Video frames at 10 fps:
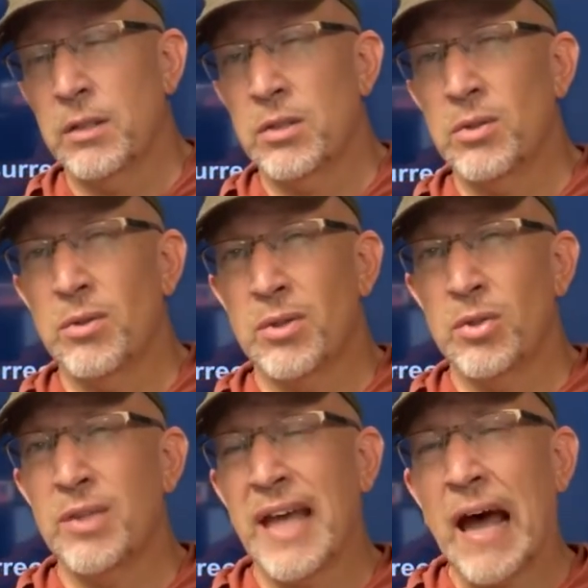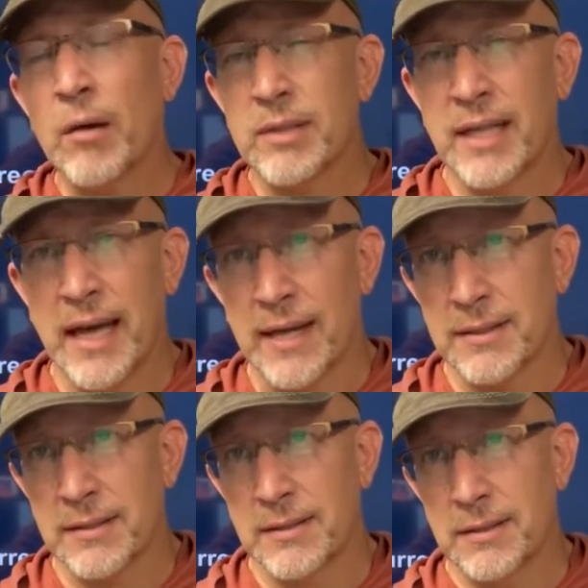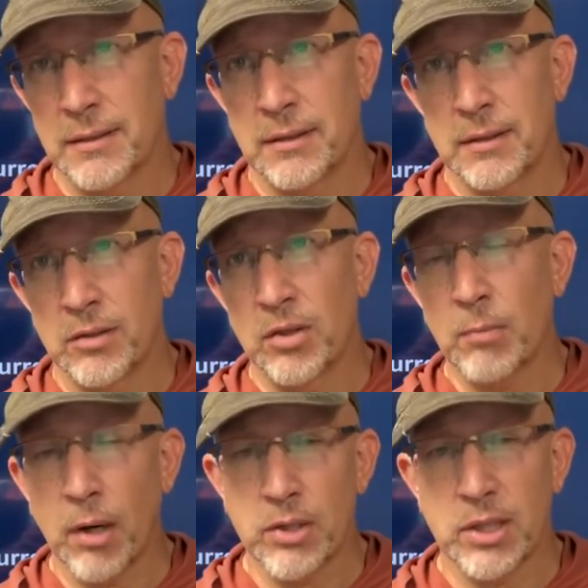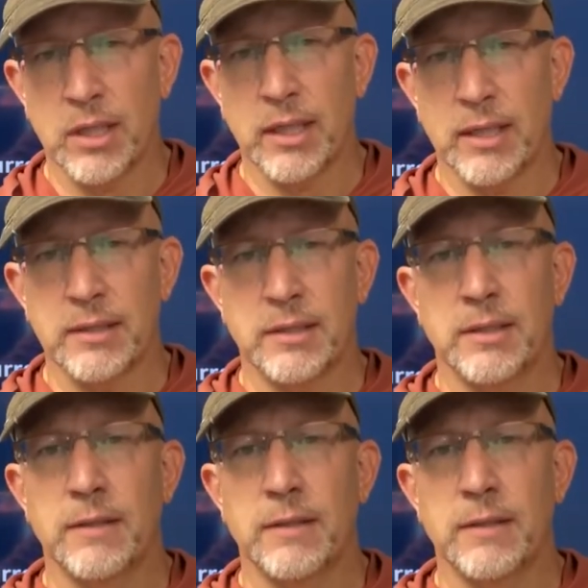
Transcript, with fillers: to, to the outcasts, to the marginalized.